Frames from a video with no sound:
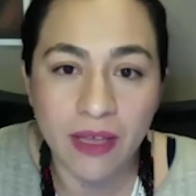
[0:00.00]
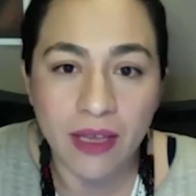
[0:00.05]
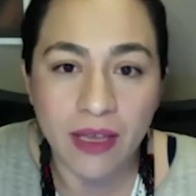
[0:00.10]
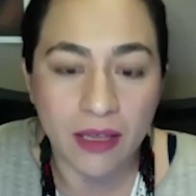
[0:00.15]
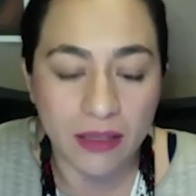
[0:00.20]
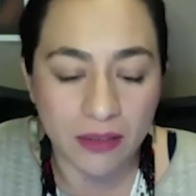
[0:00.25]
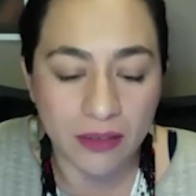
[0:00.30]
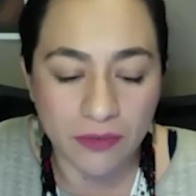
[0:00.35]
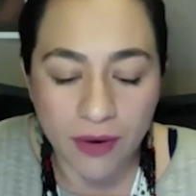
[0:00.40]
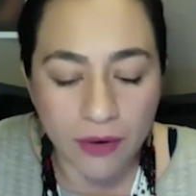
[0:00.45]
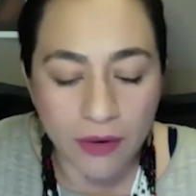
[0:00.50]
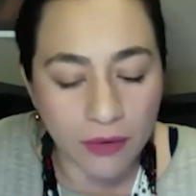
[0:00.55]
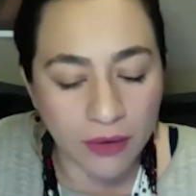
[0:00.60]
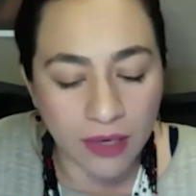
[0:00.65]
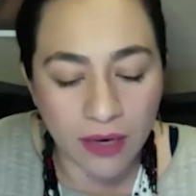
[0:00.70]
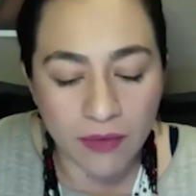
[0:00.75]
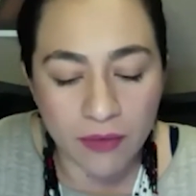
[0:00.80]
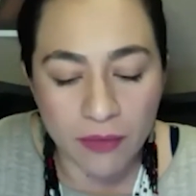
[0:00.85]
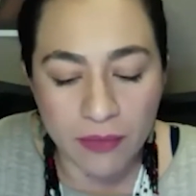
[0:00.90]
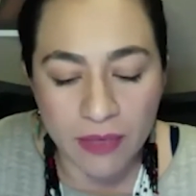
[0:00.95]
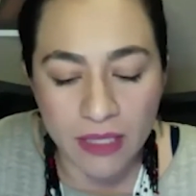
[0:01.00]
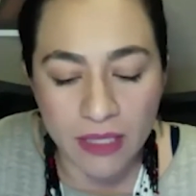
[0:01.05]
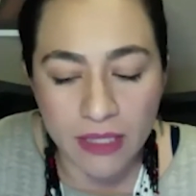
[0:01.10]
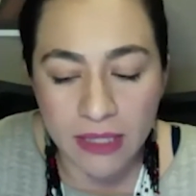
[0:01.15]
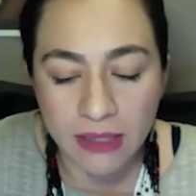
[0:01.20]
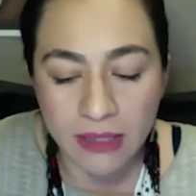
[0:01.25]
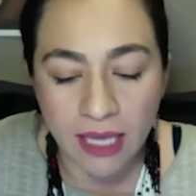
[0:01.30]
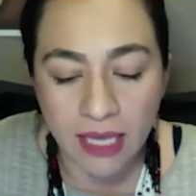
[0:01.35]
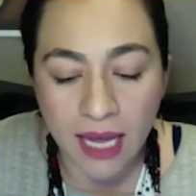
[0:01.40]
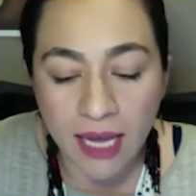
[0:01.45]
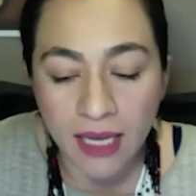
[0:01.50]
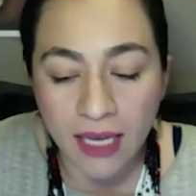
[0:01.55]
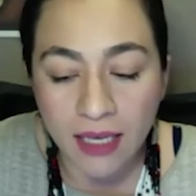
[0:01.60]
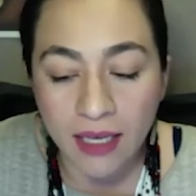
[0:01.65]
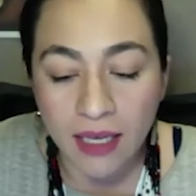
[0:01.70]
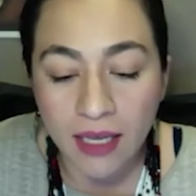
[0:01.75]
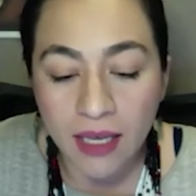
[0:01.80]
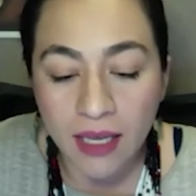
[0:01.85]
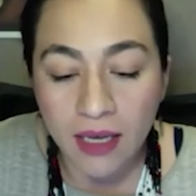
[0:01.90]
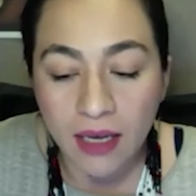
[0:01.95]
And the federal government's lack
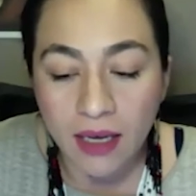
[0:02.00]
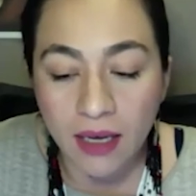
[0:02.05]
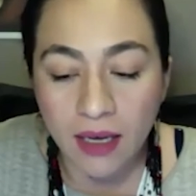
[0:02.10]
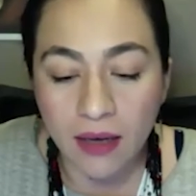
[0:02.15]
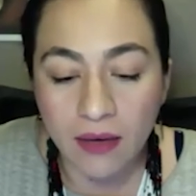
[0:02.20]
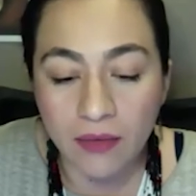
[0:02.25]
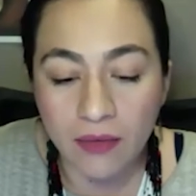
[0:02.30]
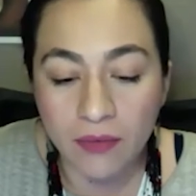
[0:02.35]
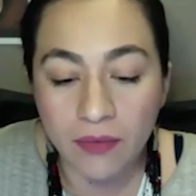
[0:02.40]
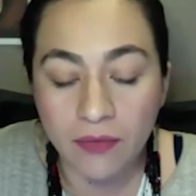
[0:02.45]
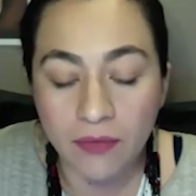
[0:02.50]
of